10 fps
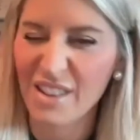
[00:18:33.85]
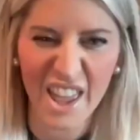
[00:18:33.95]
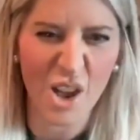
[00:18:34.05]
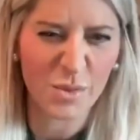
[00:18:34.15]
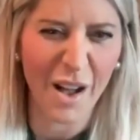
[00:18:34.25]
yeah,
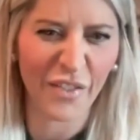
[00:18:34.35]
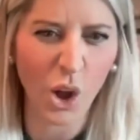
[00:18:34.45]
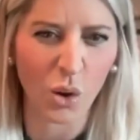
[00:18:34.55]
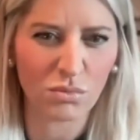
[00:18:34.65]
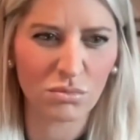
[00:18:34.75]
that was my
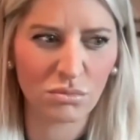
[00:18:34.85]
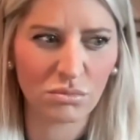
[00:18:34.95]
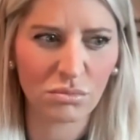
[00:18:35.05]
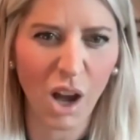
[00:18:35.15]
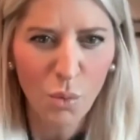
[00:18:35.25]
fault.
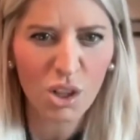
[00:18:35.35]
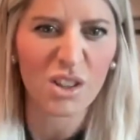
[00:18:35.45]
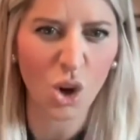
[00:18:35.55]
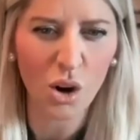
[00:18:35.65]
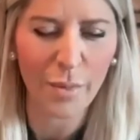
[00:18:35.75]
I'm really
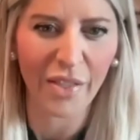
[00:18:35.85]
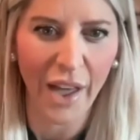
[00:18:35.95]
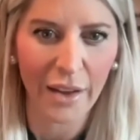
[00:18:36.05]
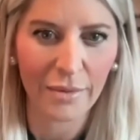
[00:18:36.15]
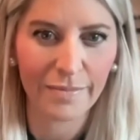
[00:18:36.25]
sorry about that.